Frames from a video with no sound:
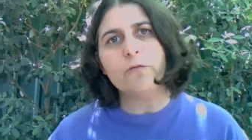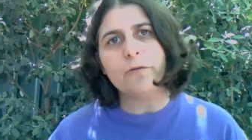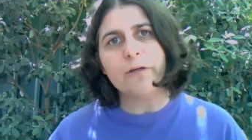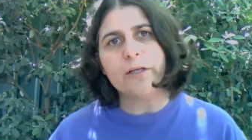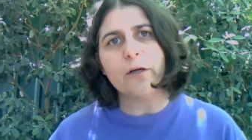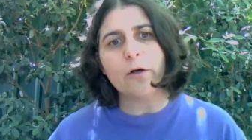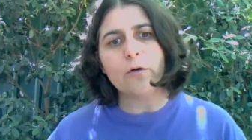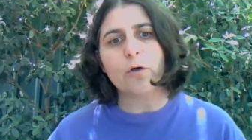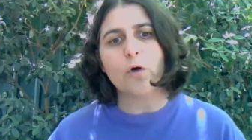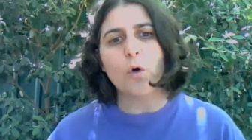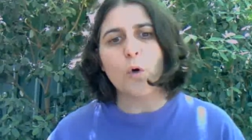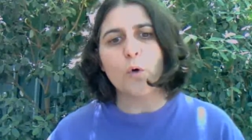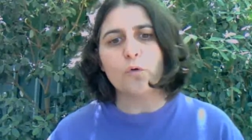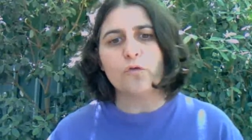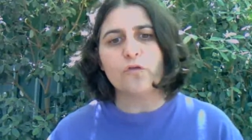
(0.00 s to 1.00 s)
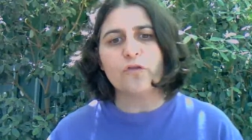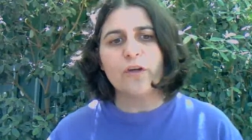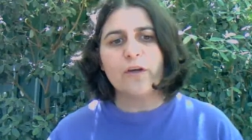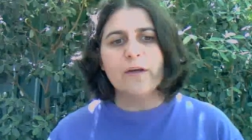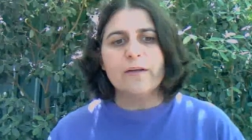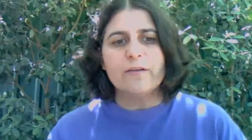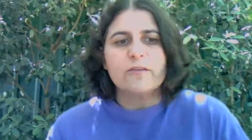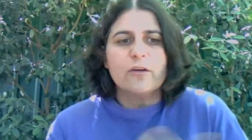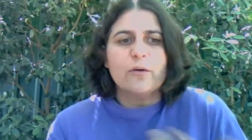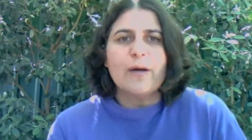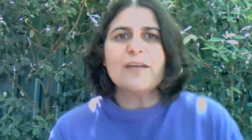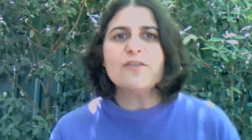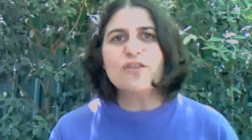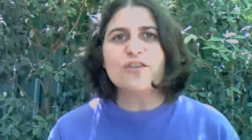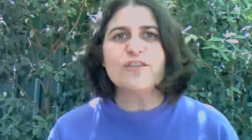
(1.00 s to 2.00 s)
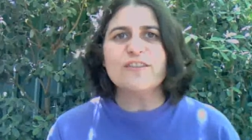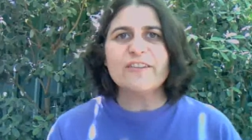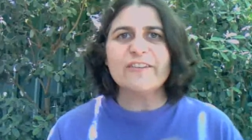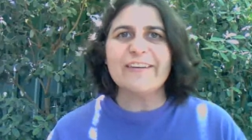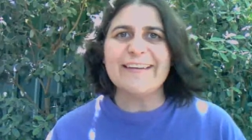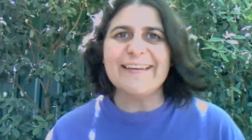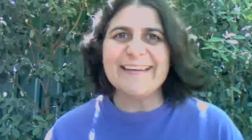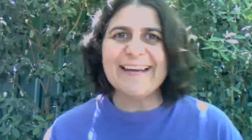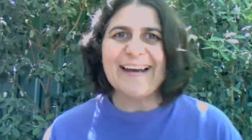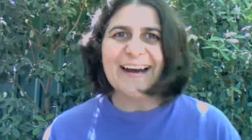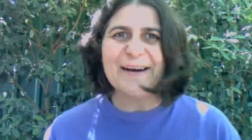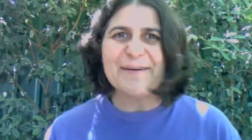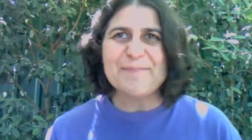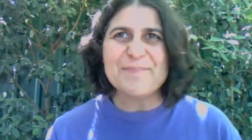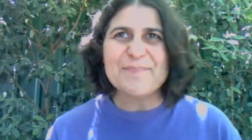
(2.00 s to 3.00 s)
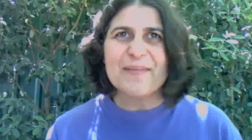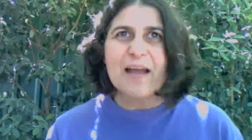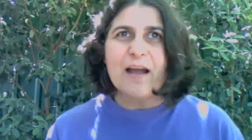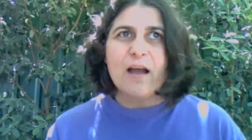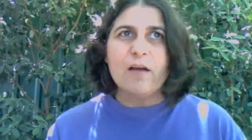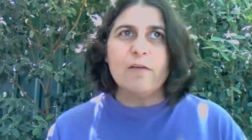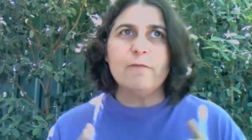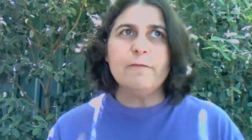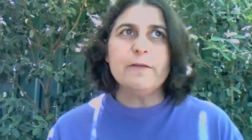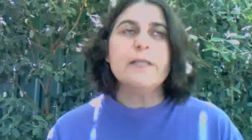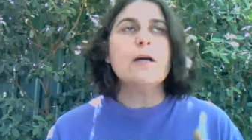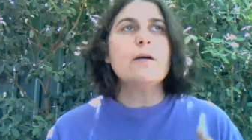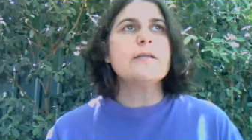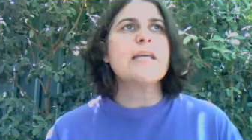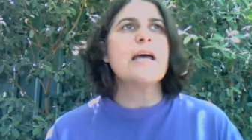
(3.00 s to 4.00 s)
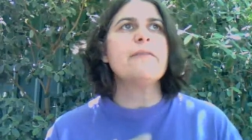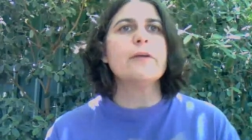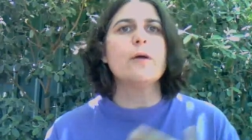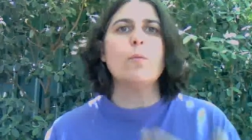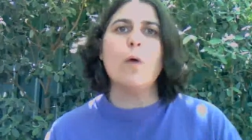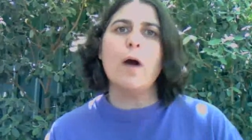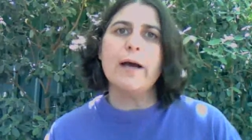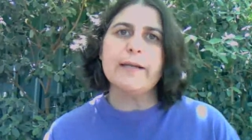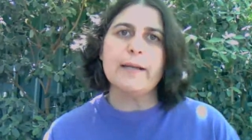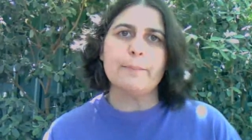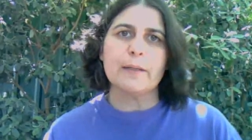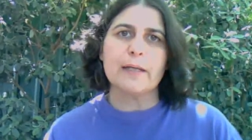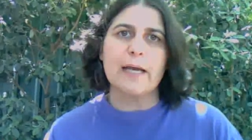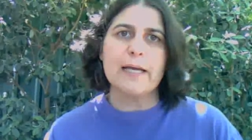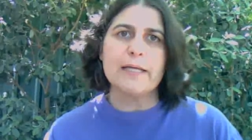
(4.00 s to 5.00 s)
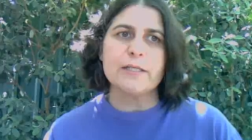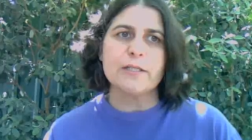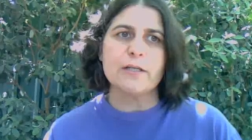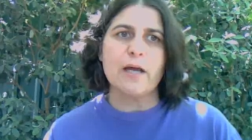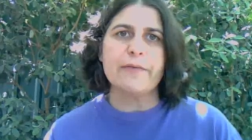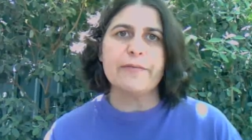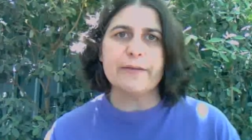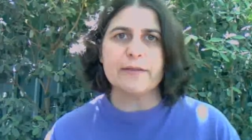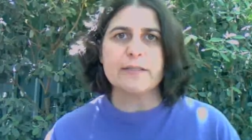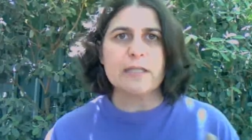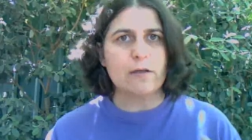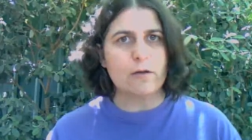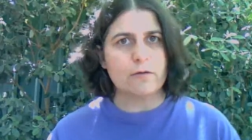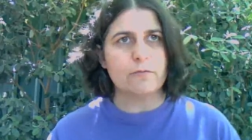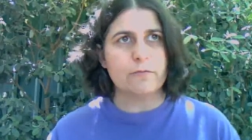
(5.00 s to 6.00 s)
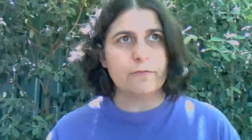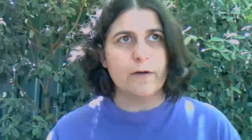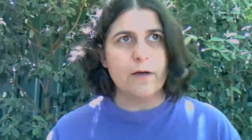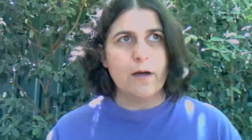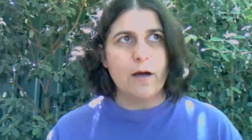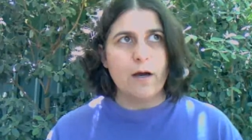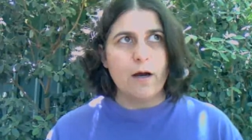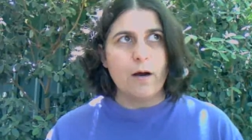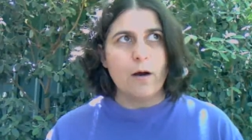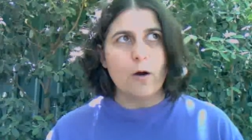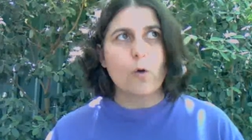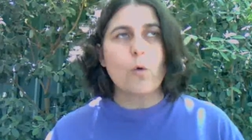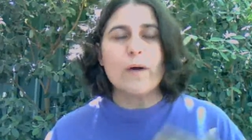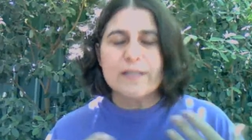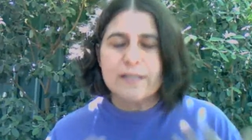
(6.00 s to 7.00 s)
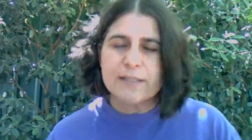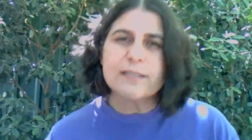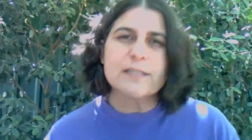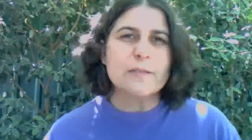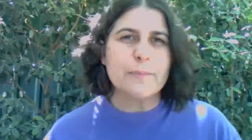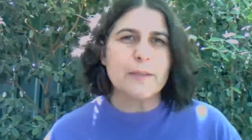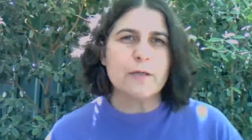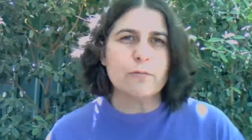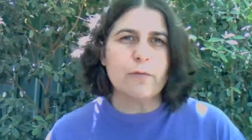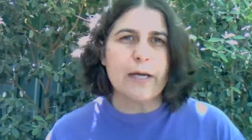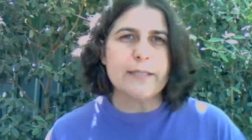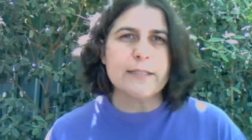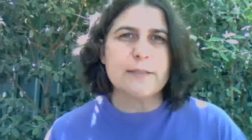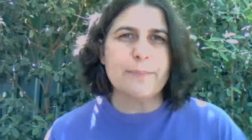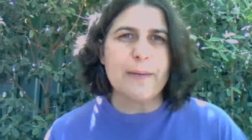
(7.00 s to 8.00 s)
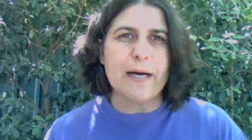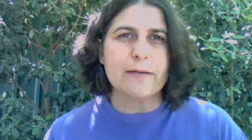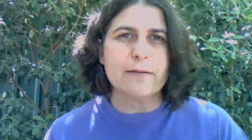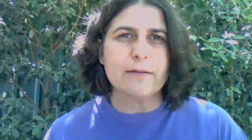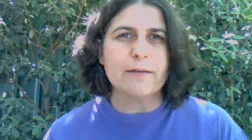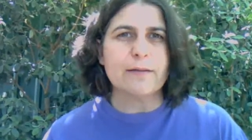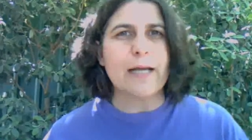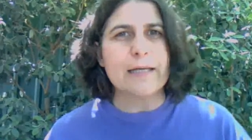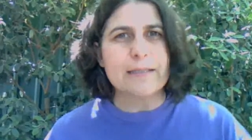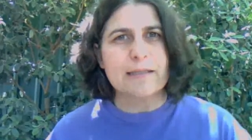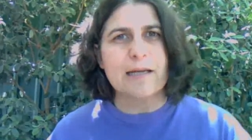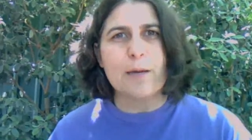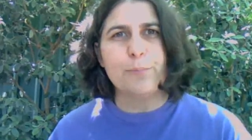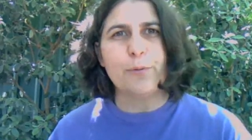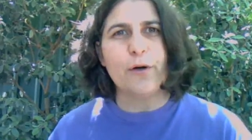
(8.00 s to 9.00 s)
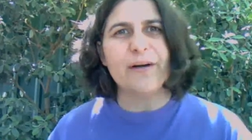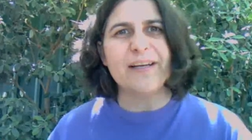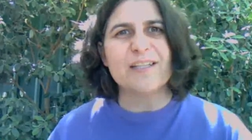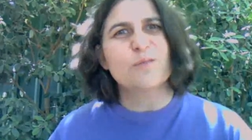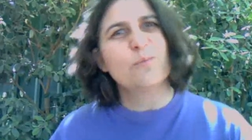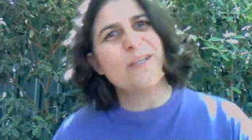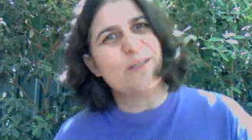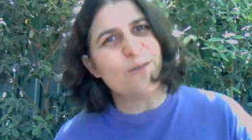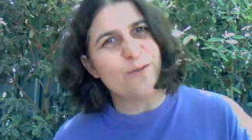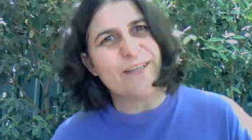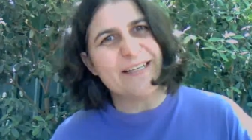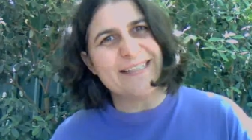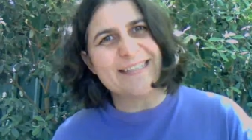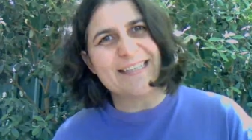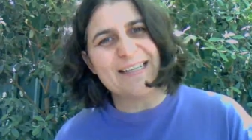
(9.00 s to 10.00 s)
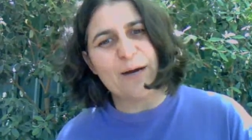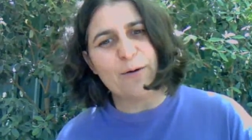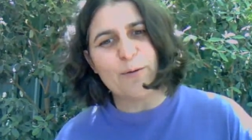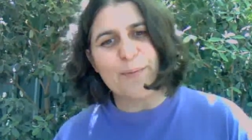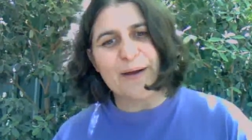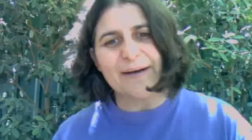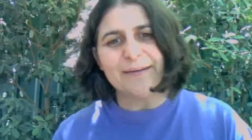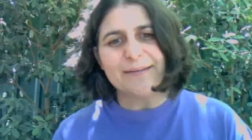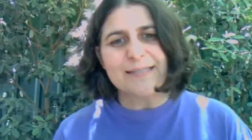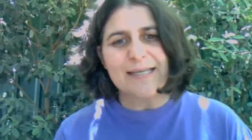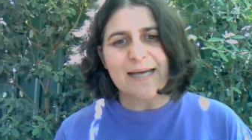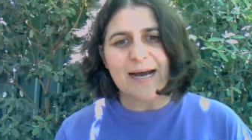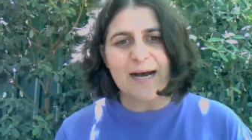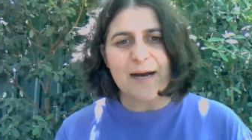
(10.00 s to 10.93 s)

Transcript: video calls. So as you can see, video is having a wide application. I think there's a lot of questions being raised about it that as librarians we do need to know about.